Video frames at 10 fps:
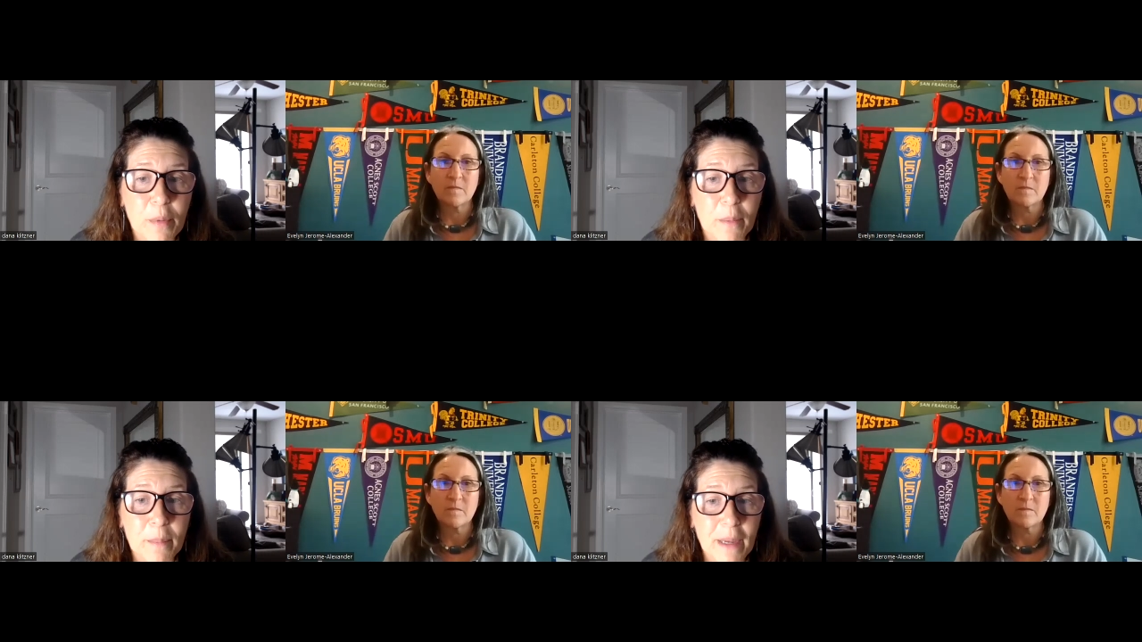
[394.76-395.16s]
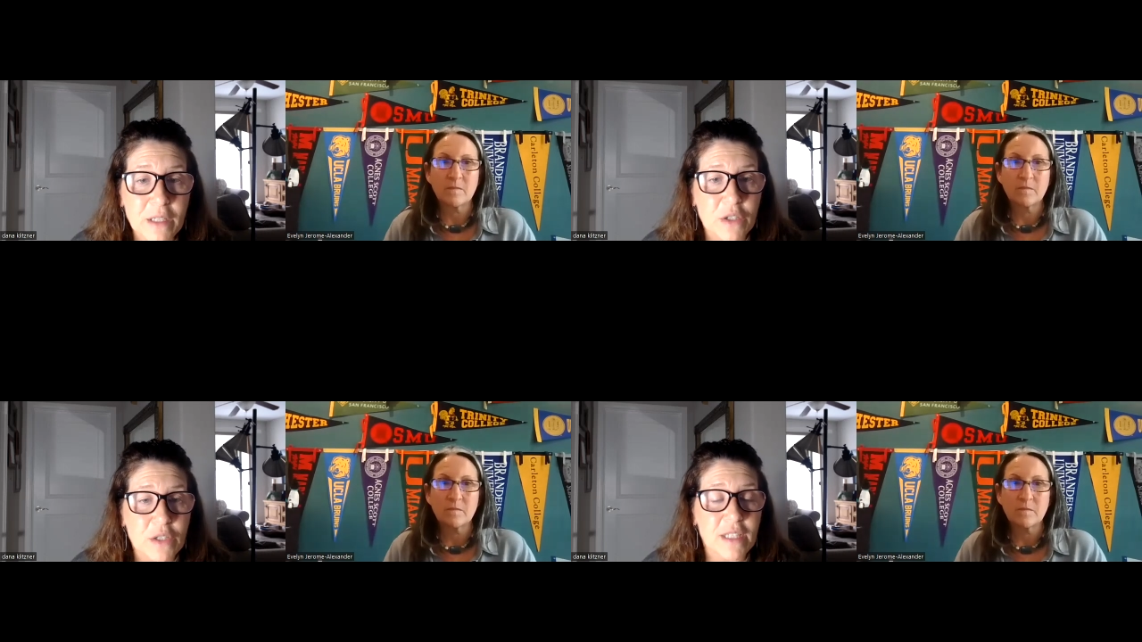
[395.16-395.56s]
Speaker 1: per
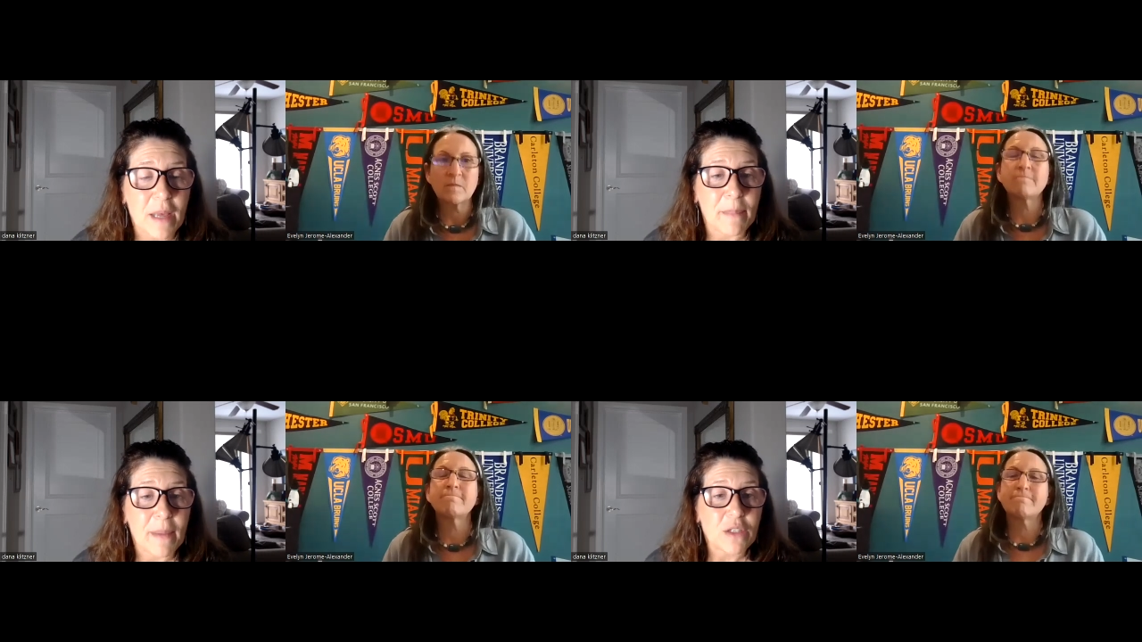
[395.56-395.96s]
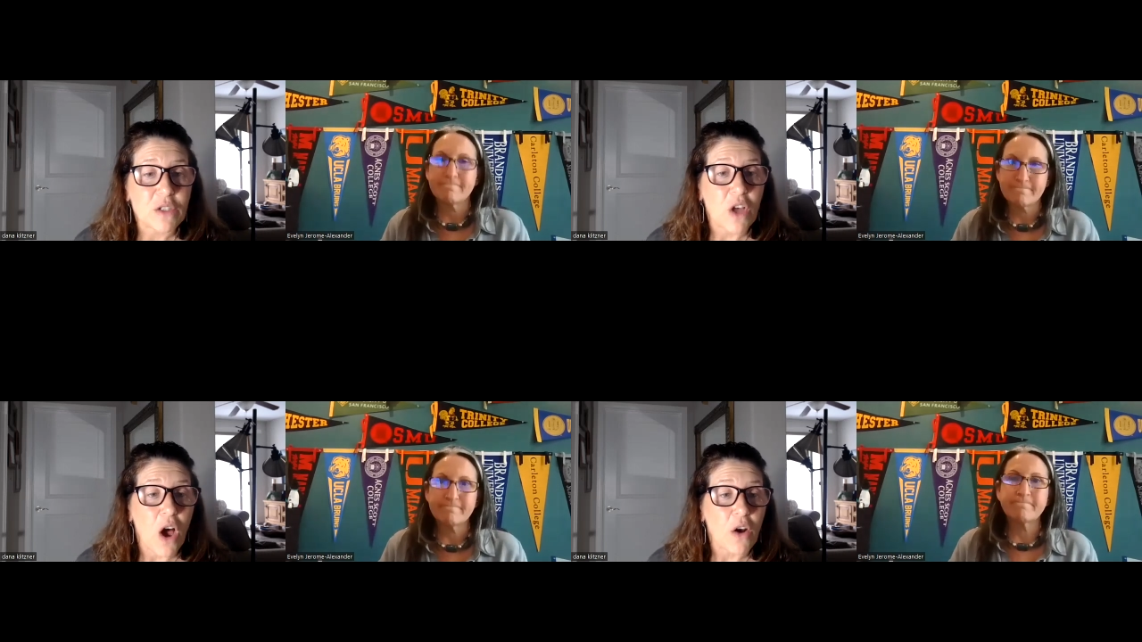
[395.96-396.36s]
major. Some majors
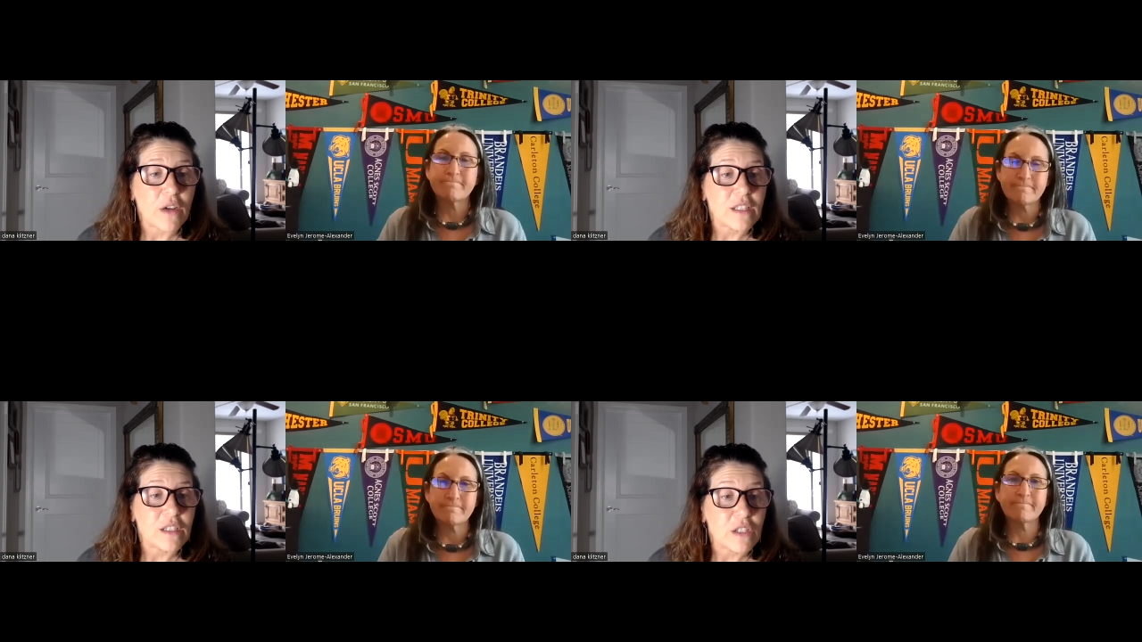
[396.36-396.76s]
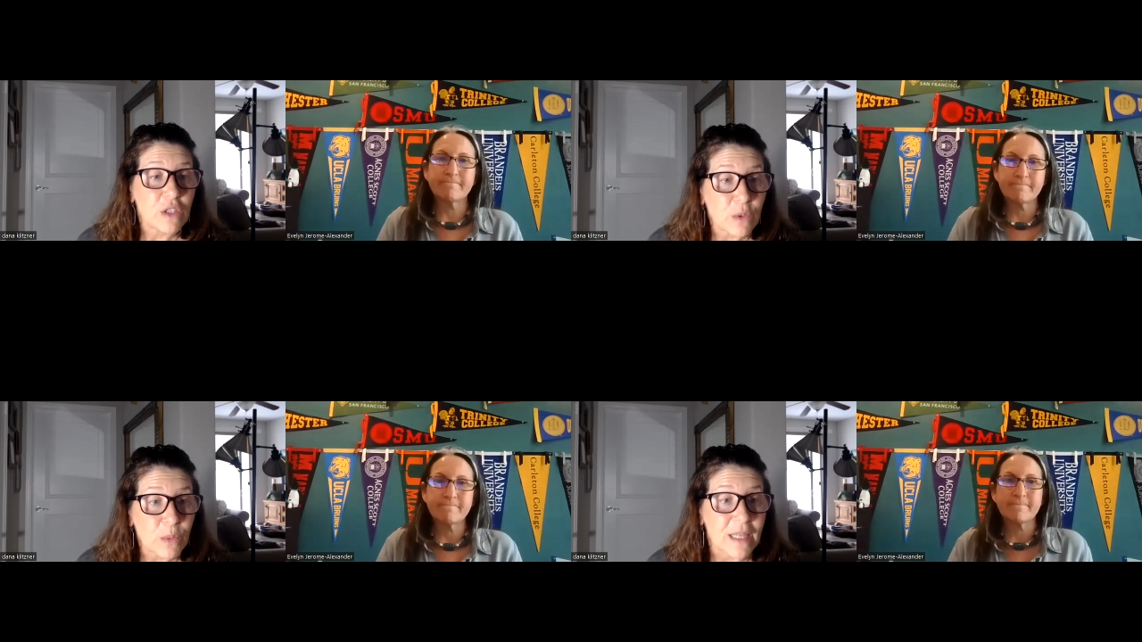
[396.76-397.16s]
are
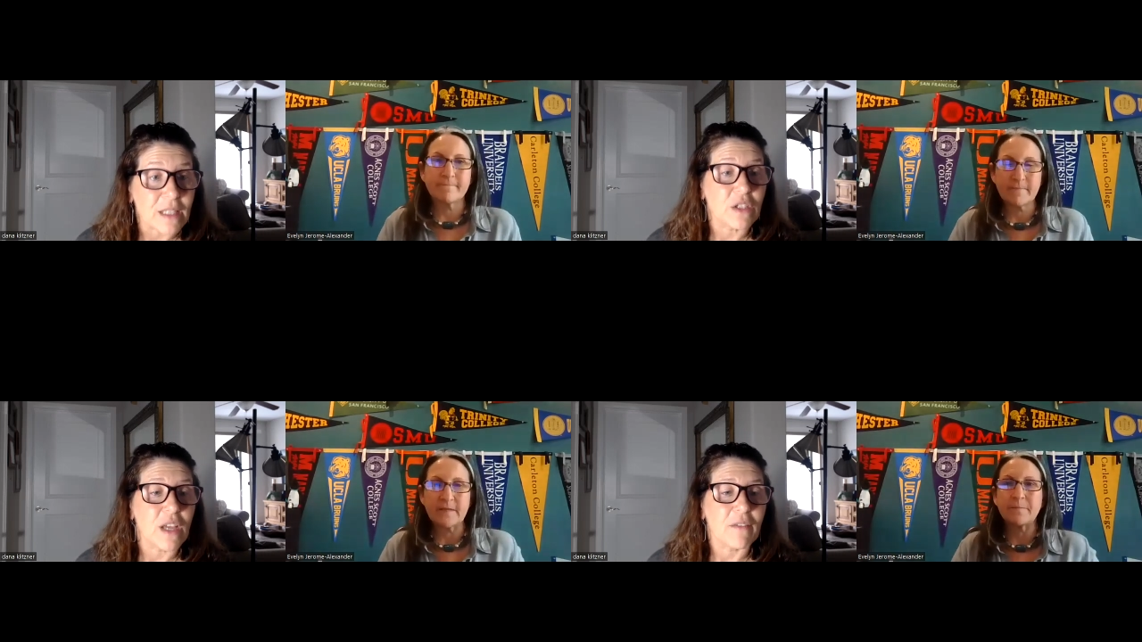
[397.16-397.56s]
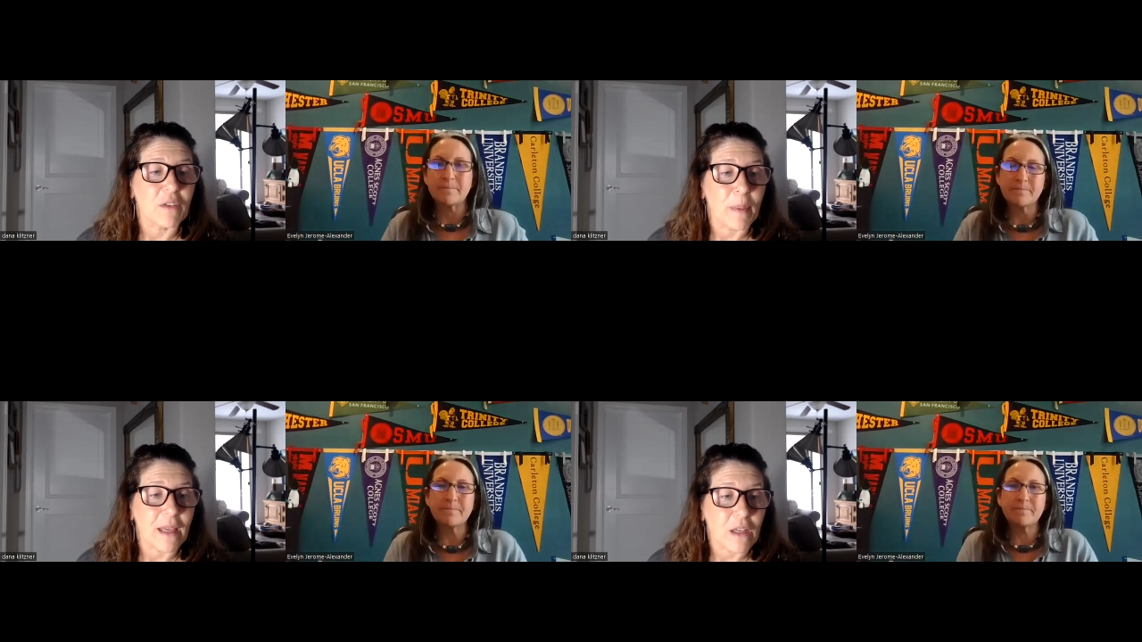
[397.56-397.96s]
excluded. So you have to
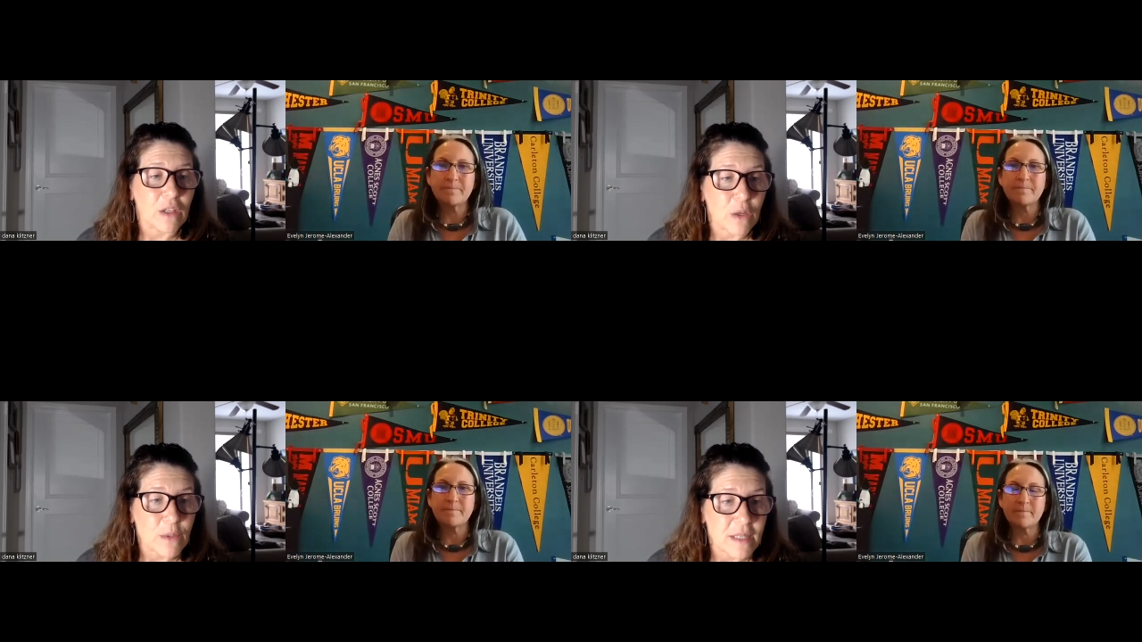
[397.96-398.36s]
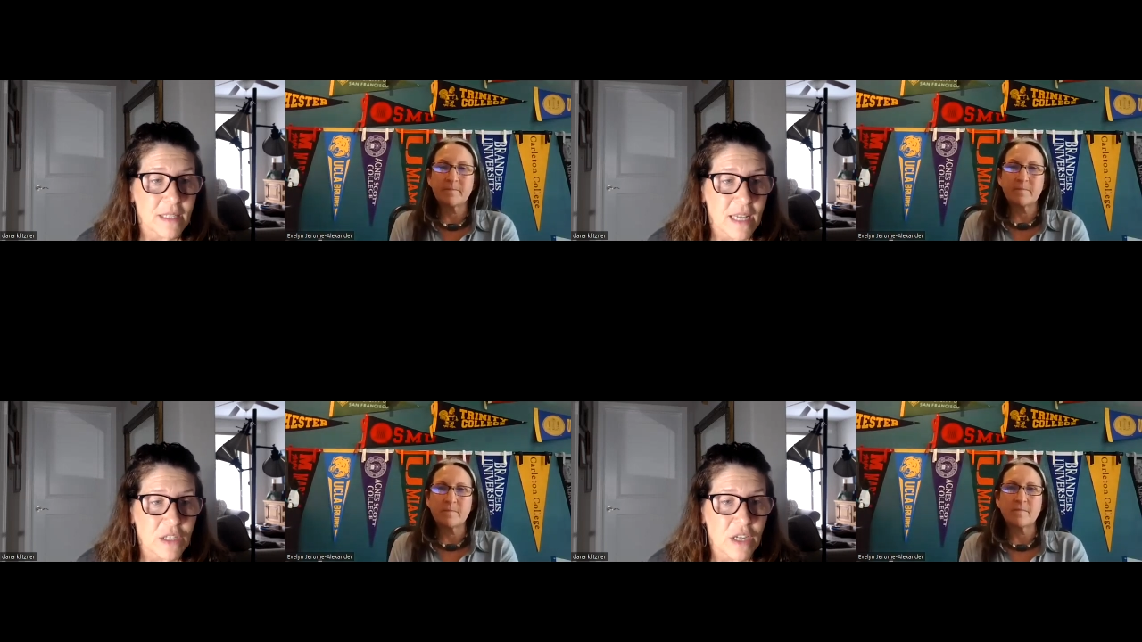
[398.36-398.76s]
pay close
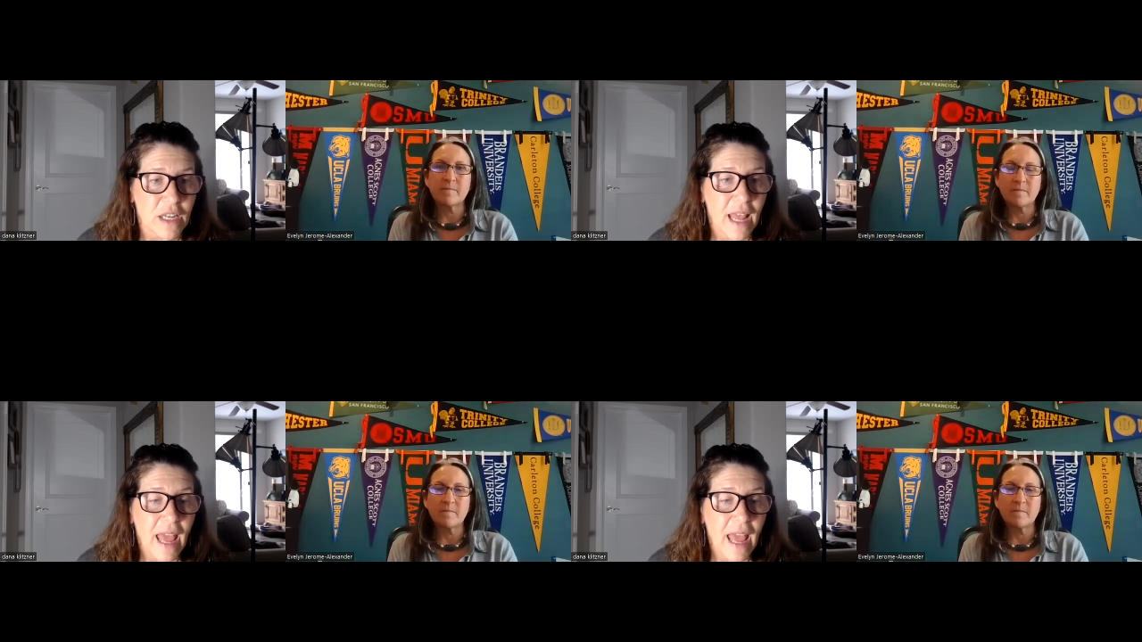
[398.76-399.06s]
attention.